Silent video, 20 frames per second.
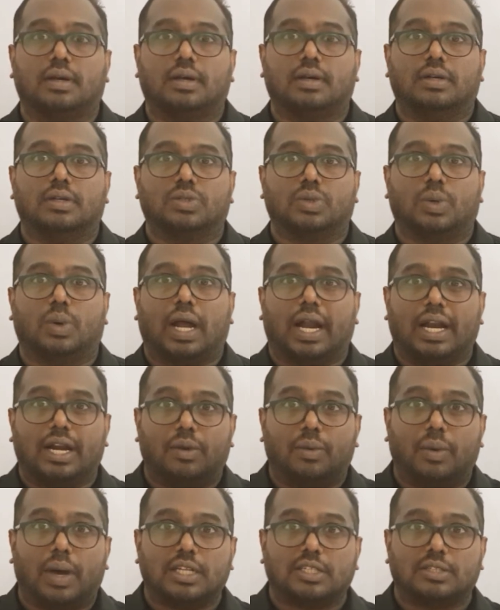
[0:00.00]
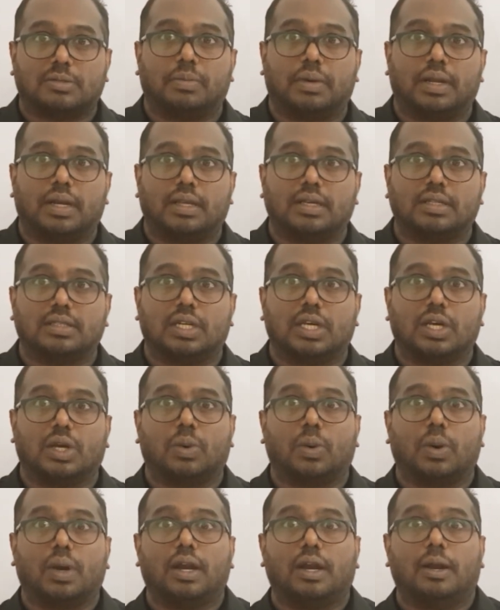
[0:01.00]
So advancement is
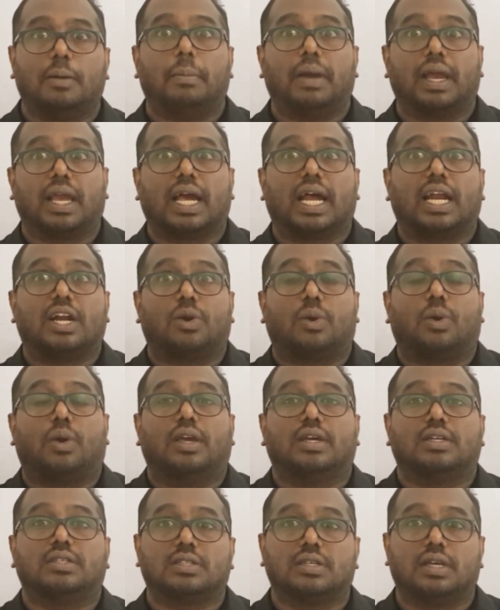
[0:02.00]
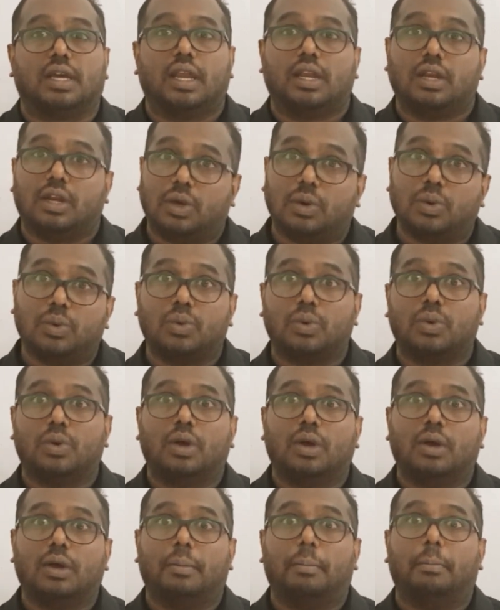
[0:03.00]
required. Mechatronics, a new
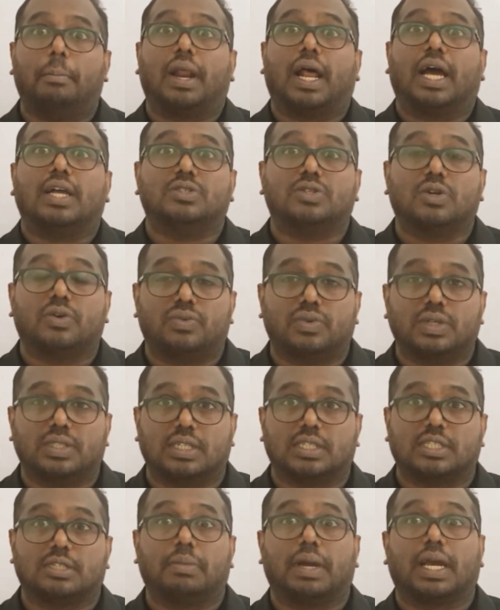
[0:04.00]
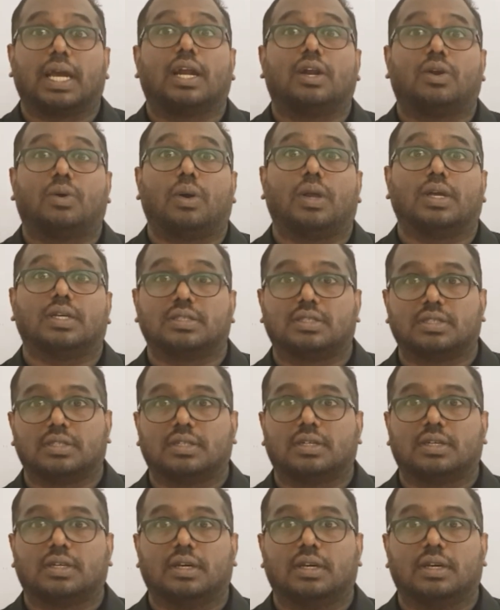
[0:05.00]
branch of physics, mechatronics
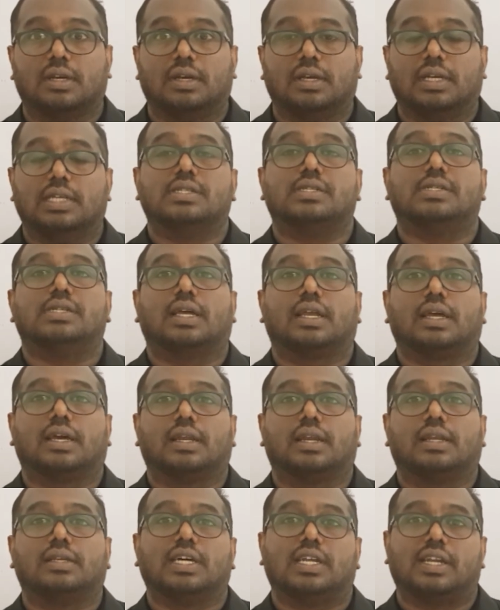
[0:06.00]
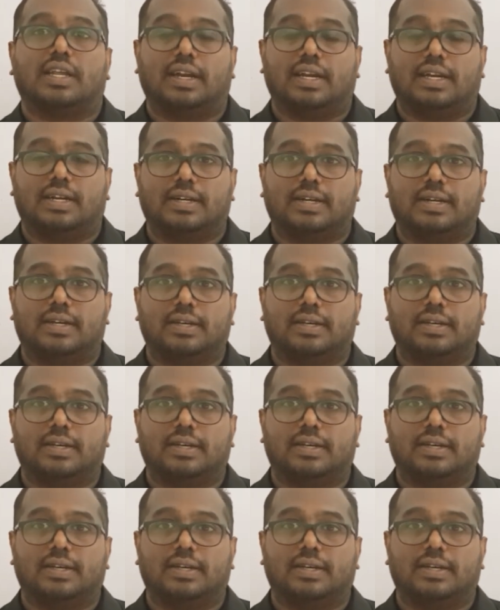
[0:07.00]
is generated.